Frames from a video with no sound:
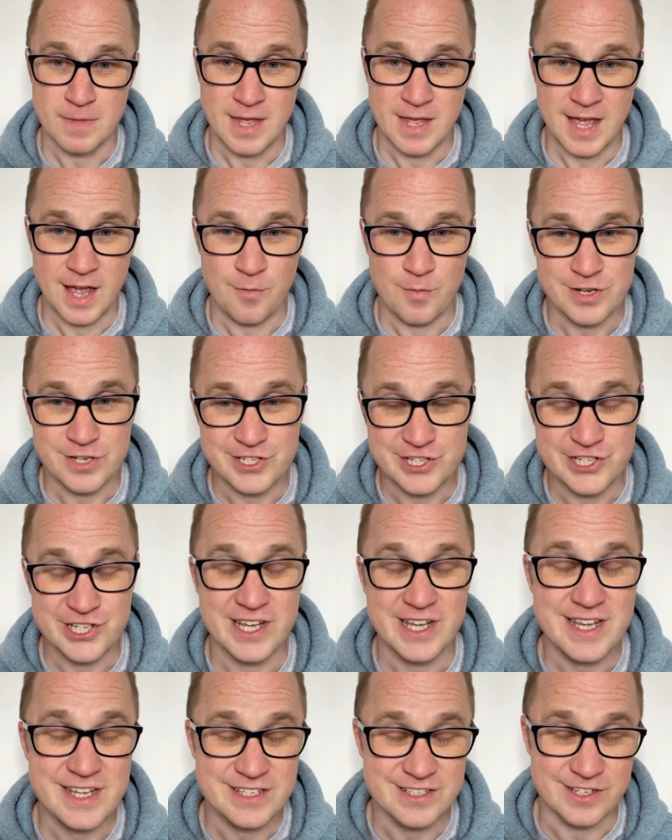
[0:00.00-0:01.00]
And when
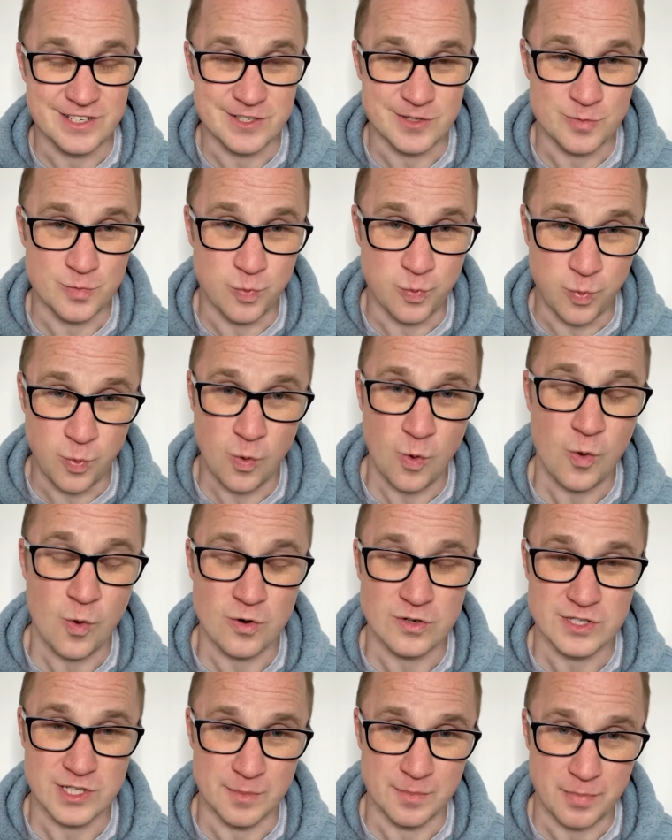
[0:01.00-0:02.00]
Jesus
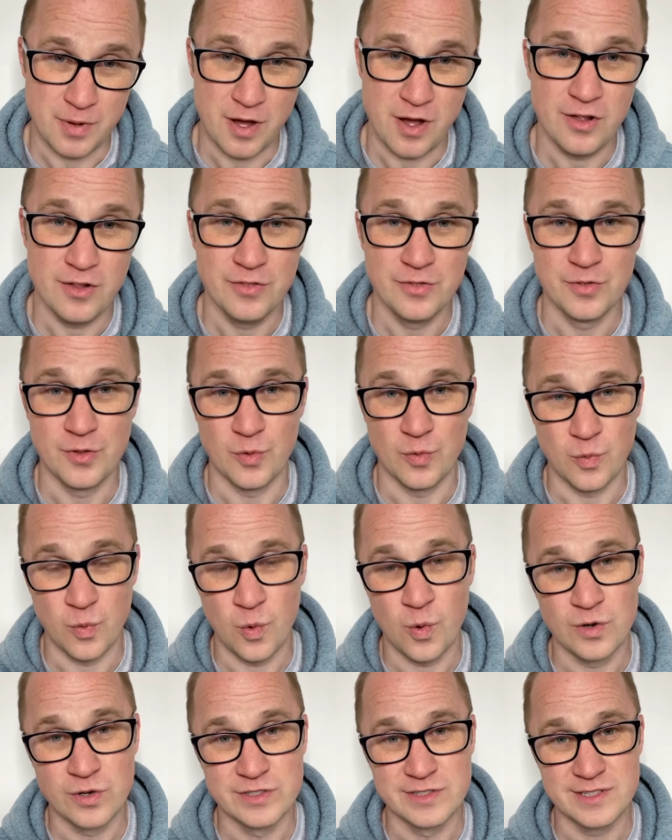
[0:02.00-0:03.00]
walked upon the
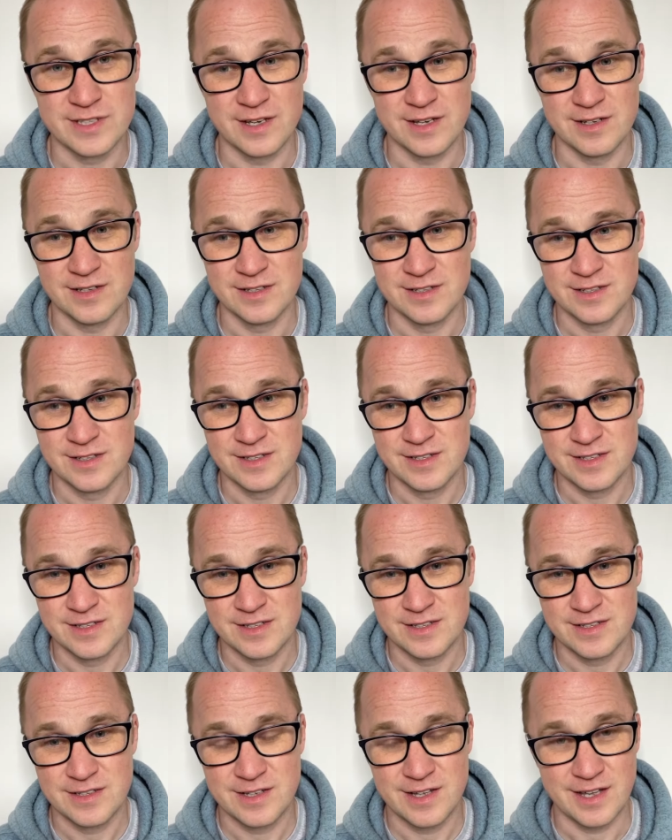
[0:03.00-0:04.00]
water
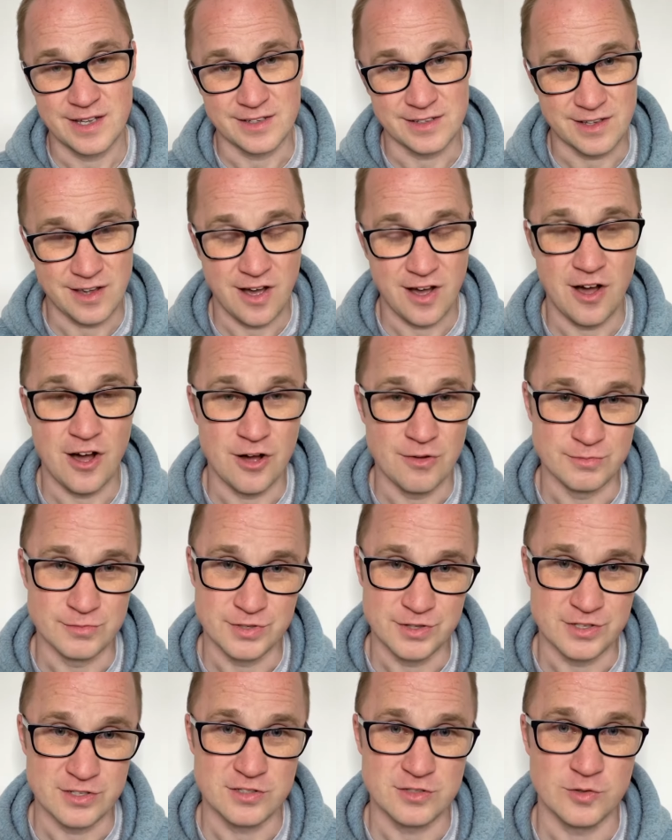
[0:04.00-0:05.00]
and calmed
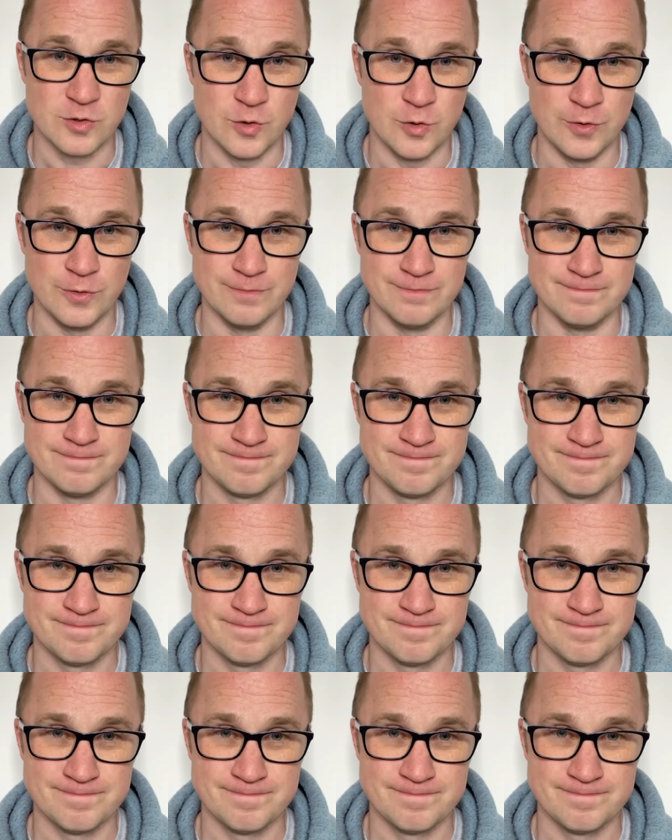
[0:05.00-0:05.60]
the storm.